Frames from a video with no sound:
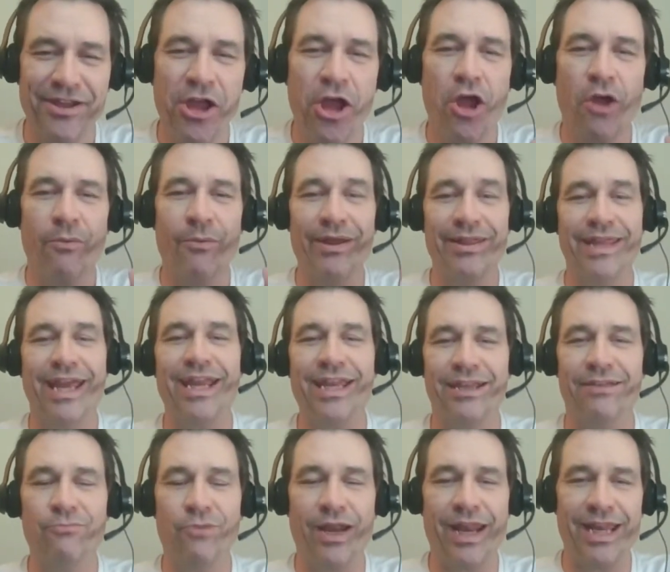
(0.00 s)
when they
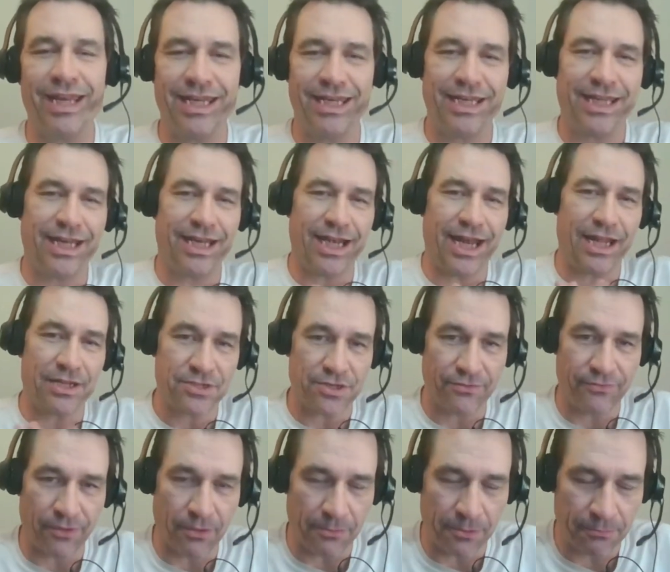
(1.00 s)
when I need to get an answer
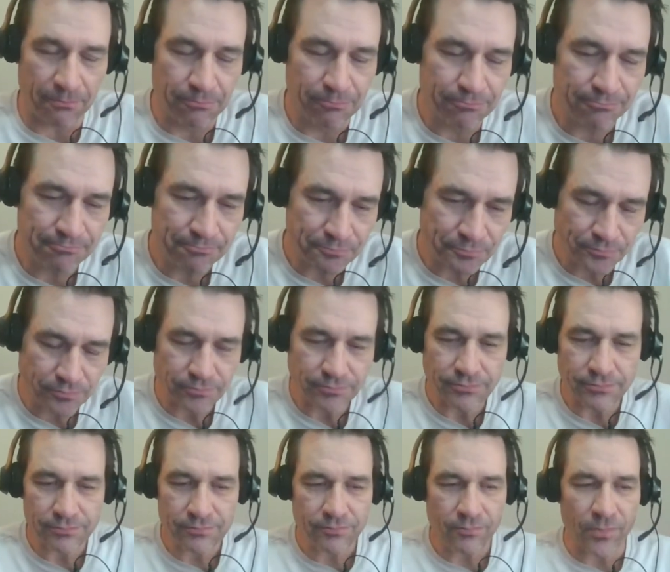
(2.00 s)
from them.
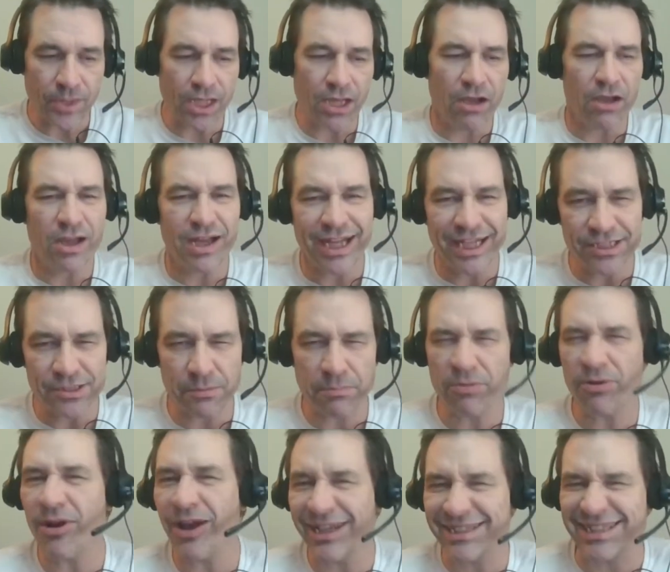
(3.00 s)
Uh, it's a
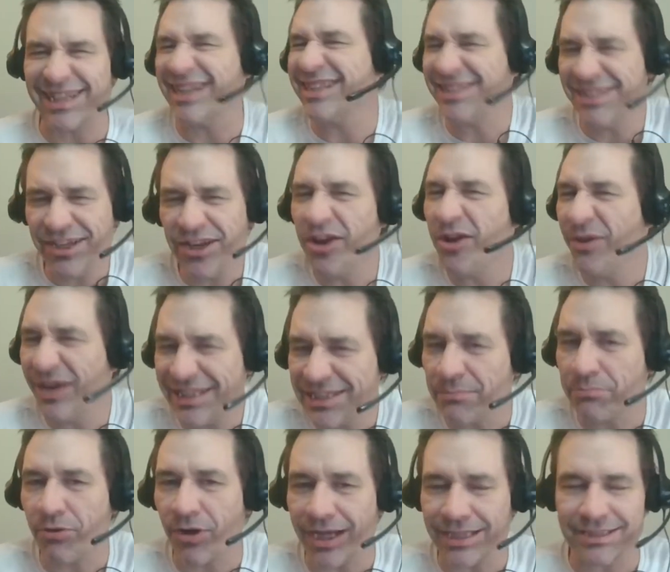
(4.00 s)
process, you know. It's
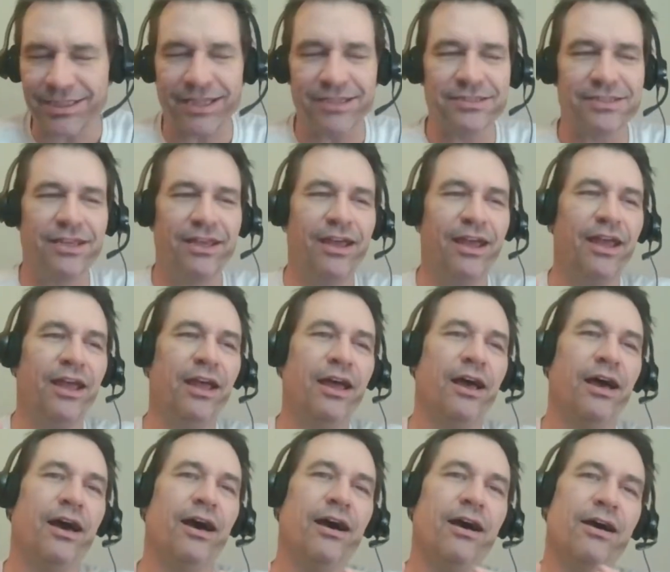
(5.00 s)
a process.
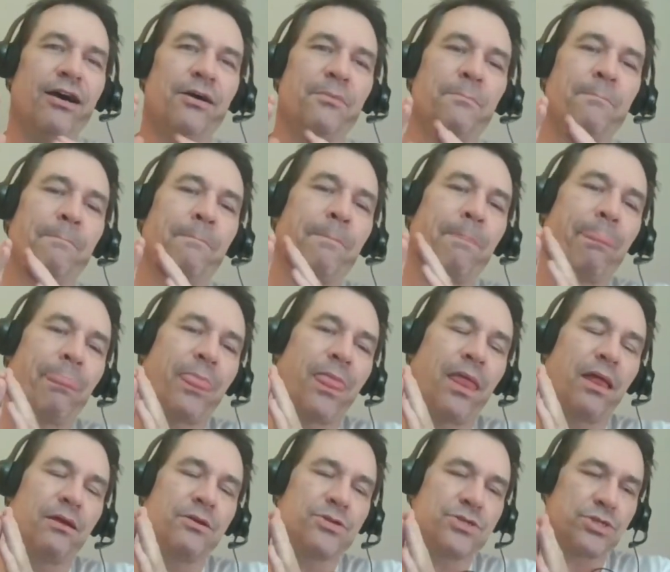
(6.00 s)
Um,
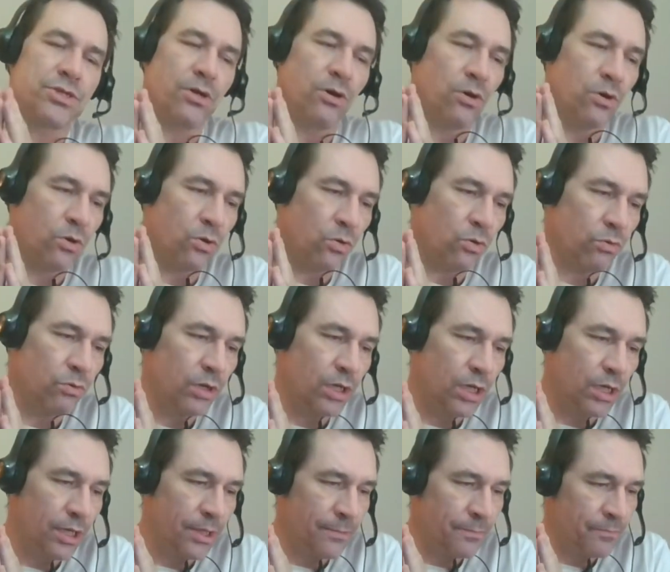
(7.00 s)
so
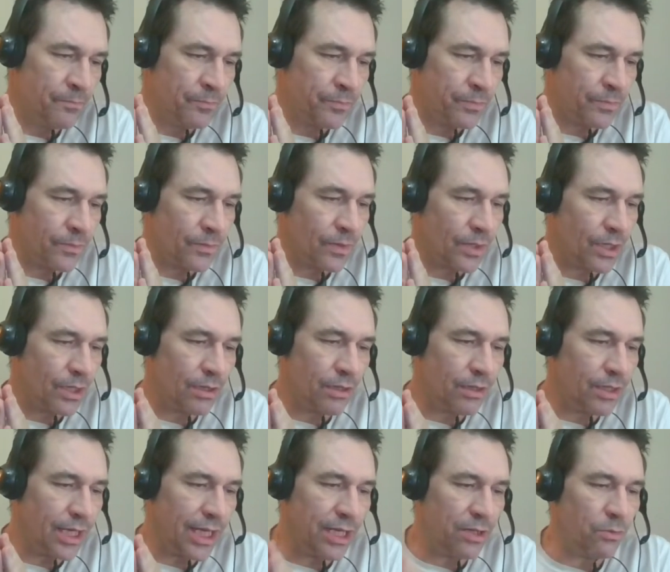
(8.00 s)

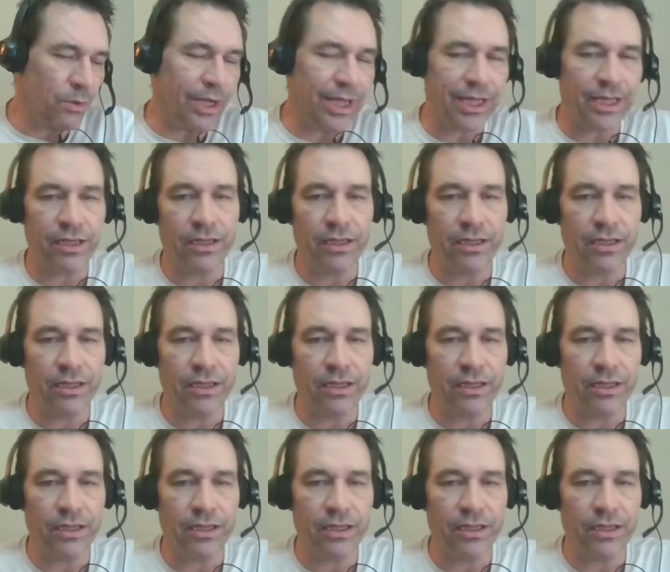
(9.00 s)
anyway,